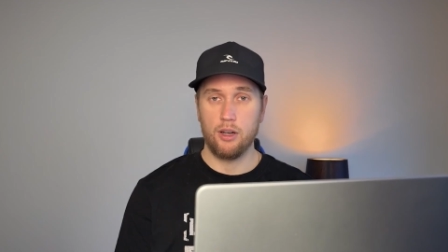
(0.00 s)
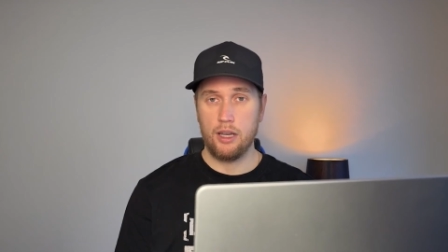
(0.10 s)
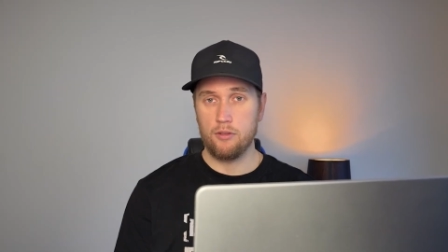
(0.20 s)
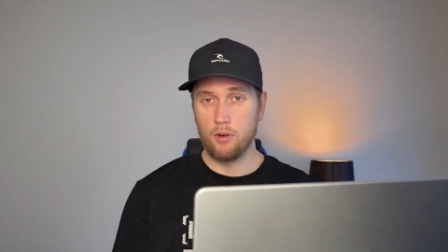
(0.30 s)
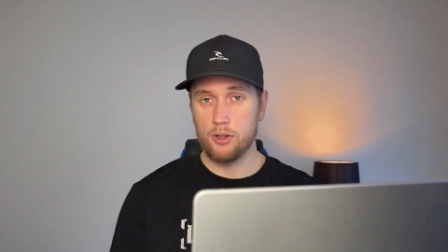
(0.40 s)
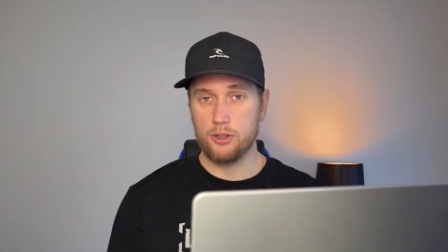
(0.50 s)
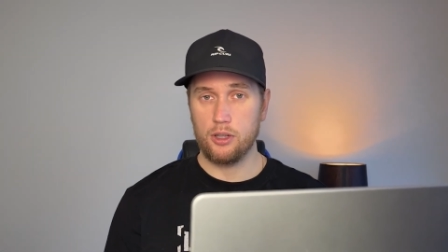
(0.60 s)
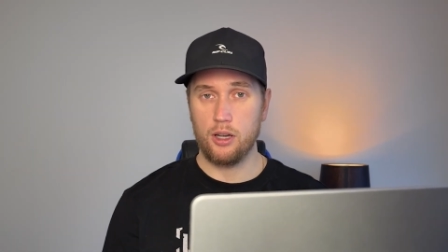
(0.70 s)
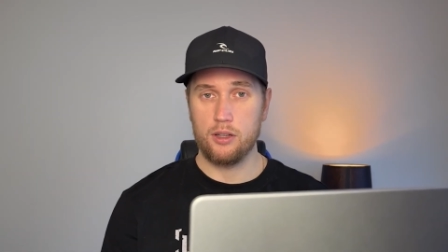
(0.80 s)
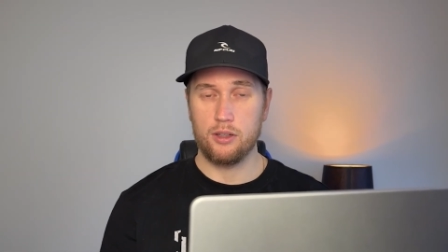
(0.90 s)
Right now, voice
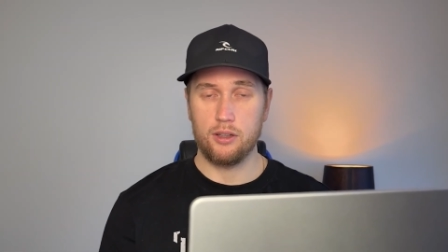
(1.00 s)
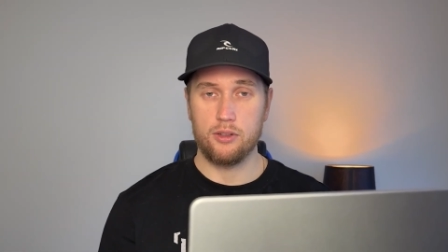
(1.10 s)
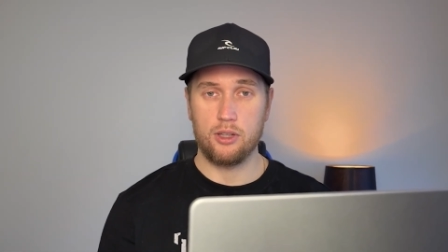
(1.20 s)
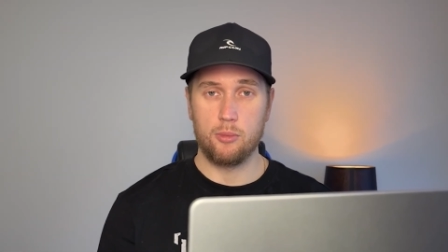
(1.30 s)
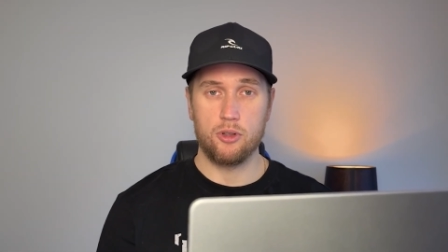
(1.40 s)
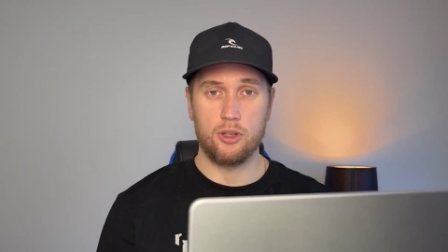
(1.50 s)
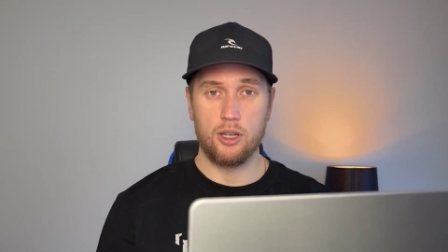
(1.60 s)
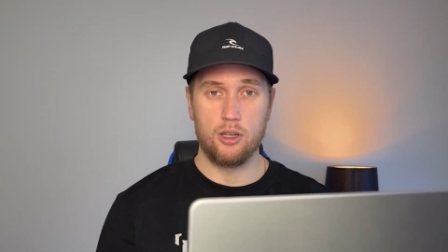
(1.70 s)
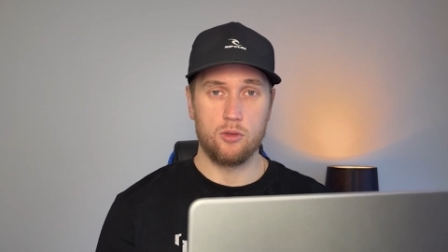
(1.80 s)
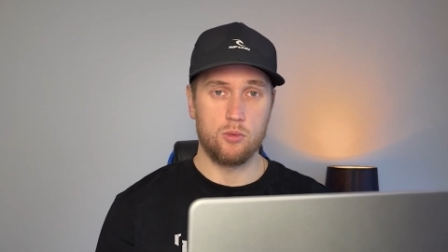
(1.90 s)
AI is at the same
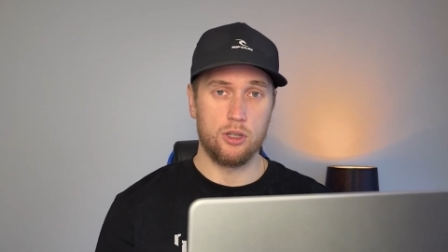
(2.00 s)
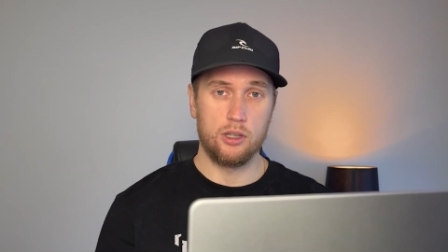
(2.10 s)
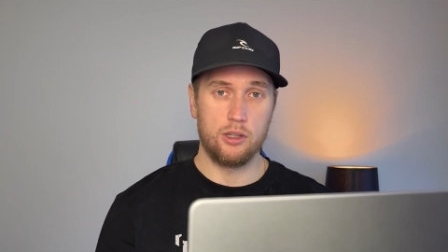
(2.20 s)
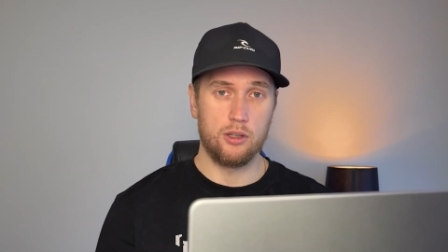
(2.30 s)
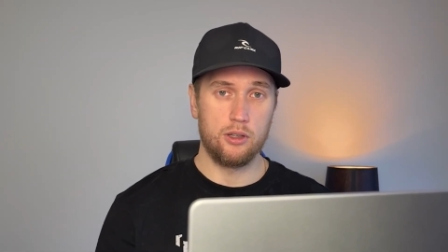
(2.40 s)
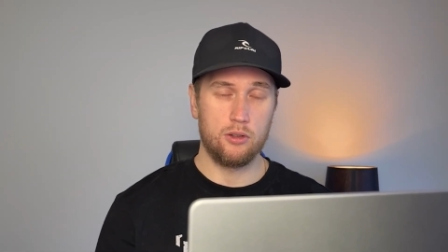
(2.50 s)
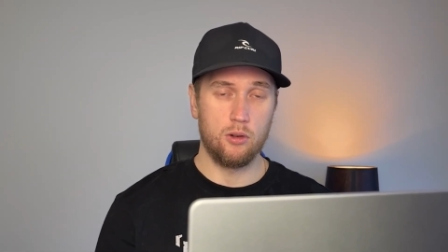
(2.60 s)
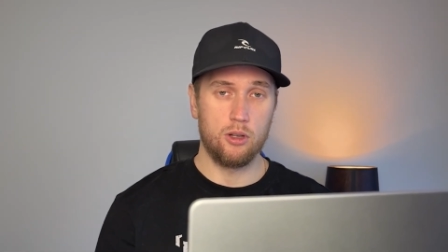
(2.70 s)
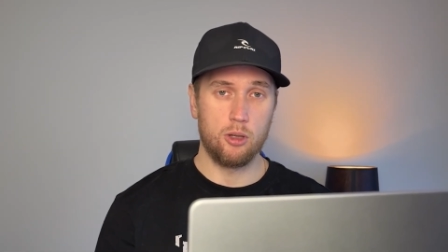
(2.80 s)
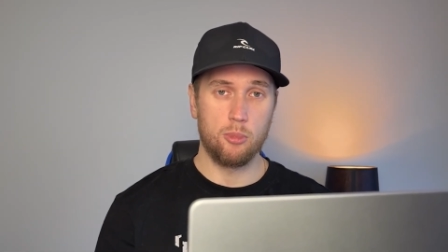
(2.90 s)
stage where
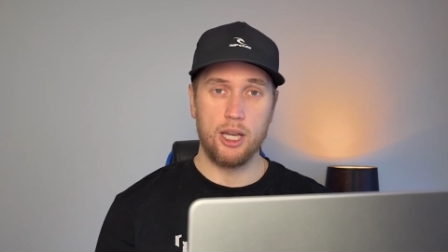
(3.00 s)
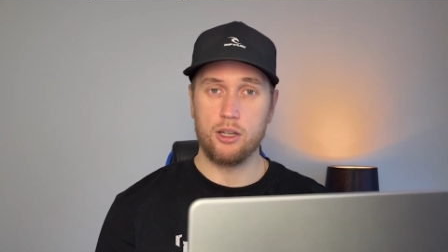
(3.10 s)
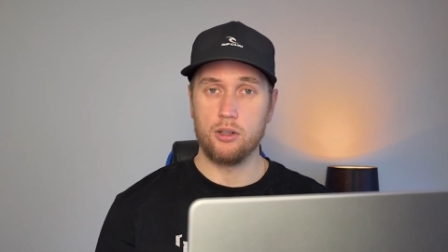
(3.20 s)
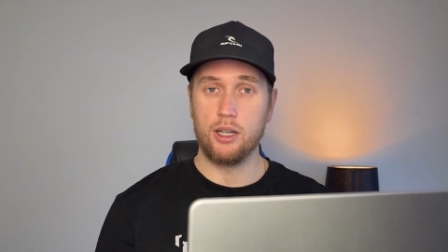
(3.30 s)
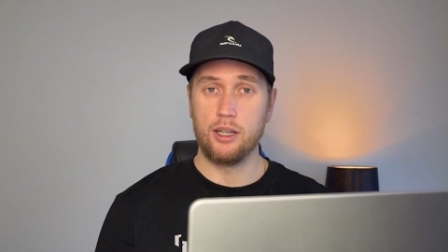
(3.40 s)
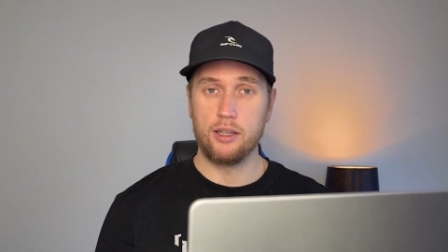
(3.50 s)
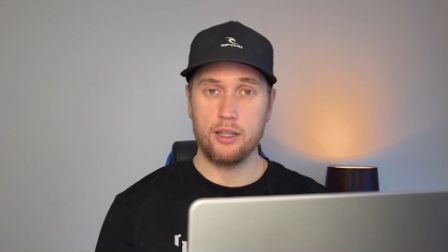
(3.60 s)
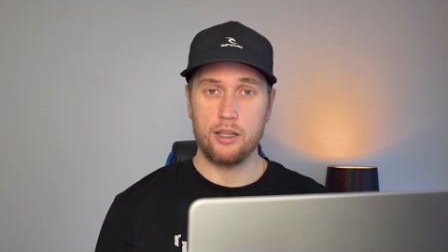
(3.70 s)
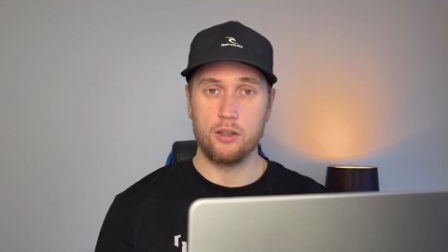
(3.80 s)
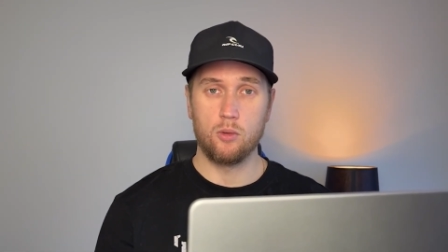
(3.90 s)
learning Make or
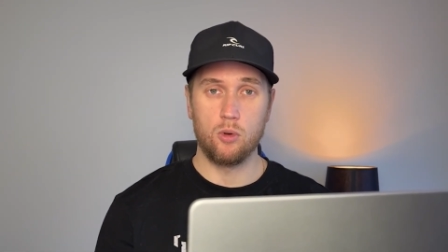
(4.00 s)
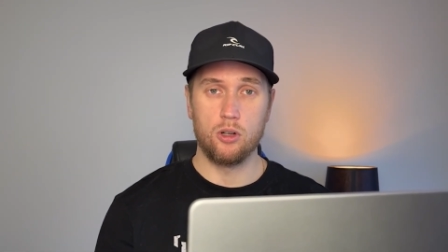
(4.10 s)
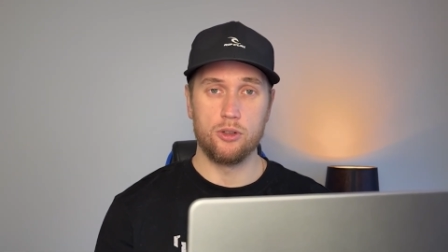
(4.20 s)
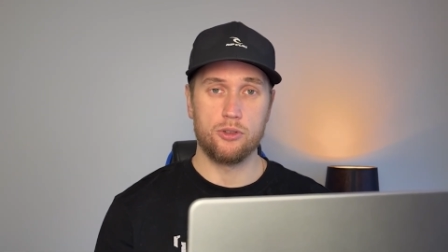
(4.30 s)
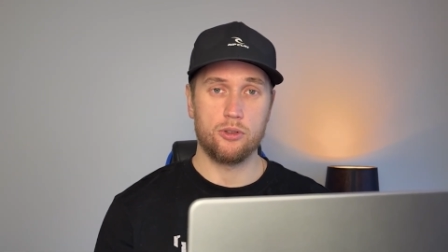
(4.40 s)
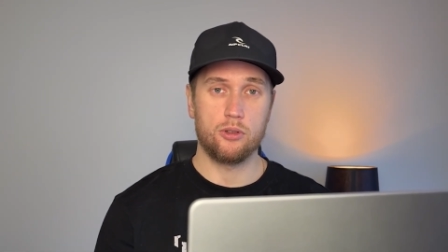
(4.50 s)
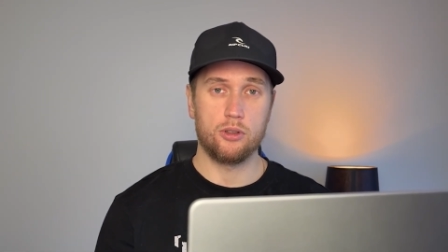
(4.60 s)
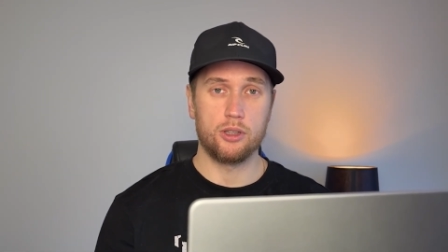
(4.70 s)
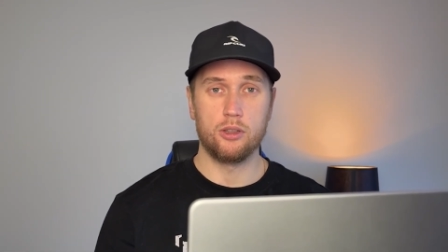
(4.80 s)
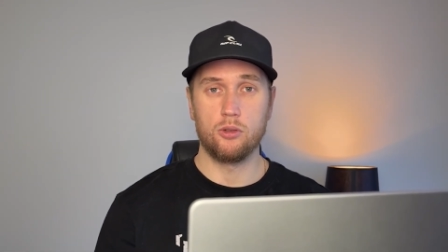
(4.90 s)
n8n was
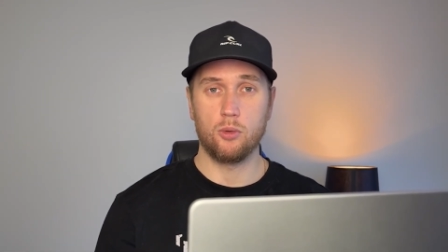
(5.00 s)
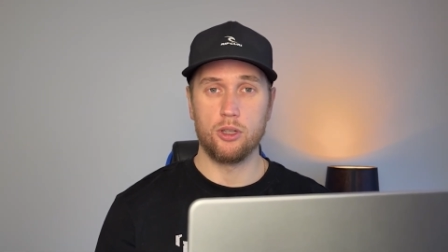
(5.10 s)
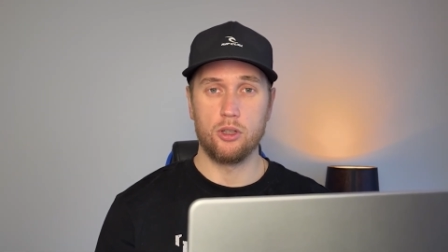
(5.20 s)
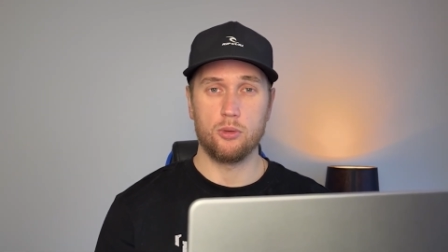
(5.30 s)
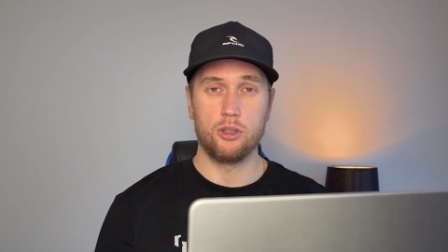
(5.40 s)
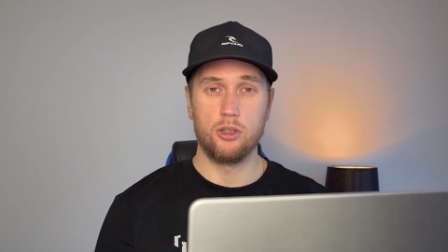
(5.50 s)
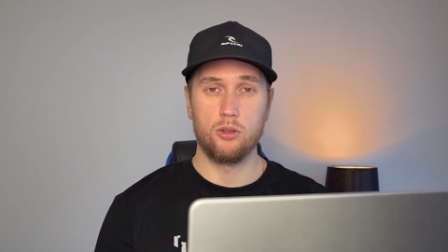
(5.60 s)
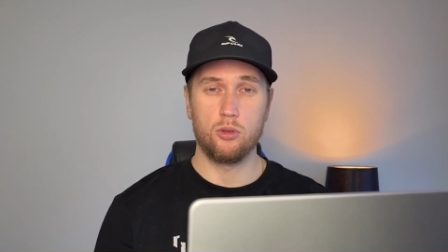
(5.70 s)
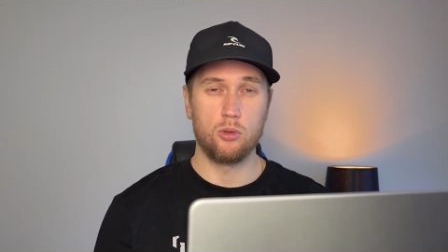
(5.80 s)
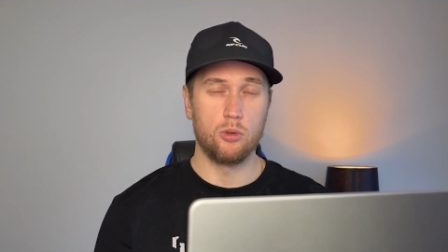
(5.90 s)
like in
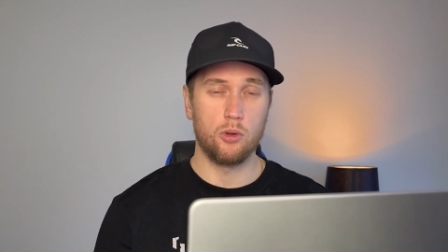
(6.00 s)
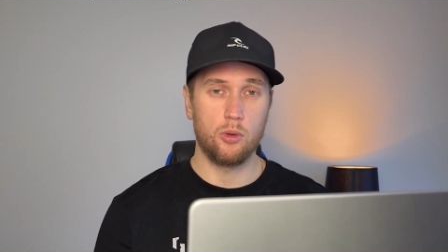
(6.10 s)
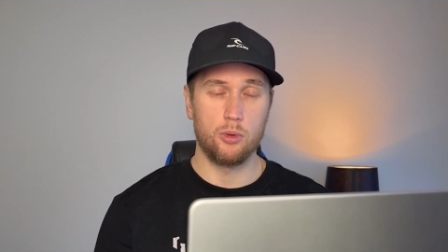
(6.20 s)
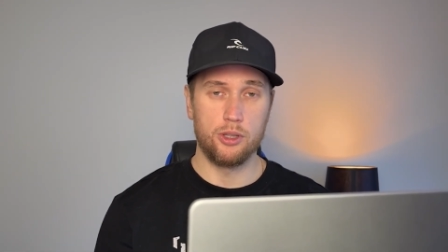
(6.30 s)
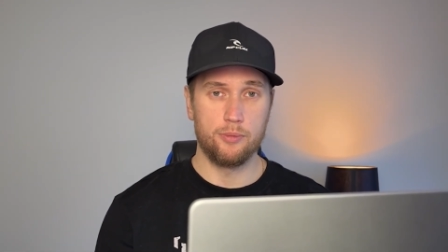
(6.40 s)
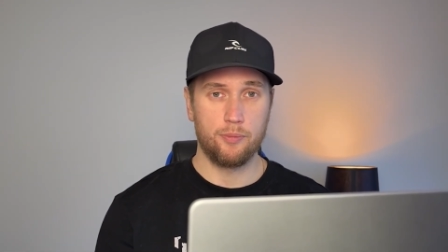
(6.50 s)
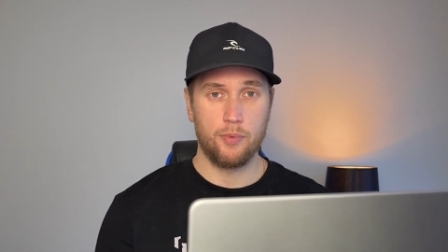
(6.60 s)
2022 or 3.